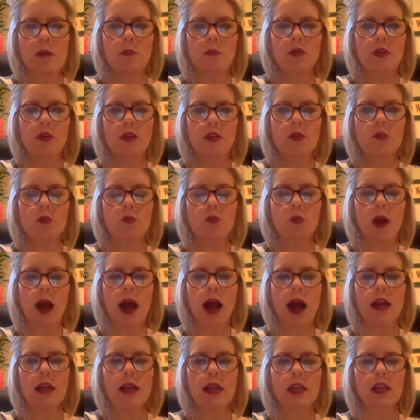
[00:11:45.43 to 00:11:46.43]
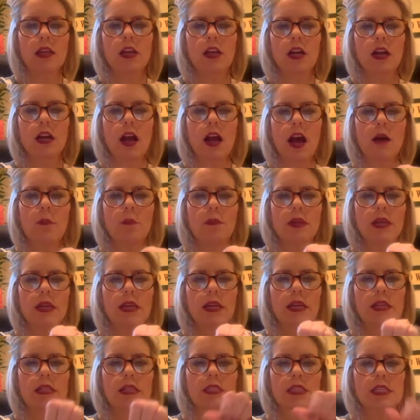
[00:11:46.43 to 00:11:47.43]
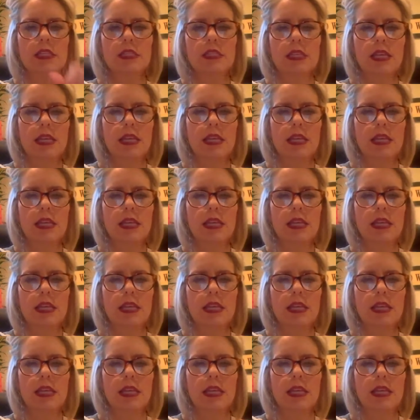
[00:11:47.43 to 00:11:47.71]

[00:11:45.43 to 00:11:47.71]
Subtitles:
I'm putting it right here up against this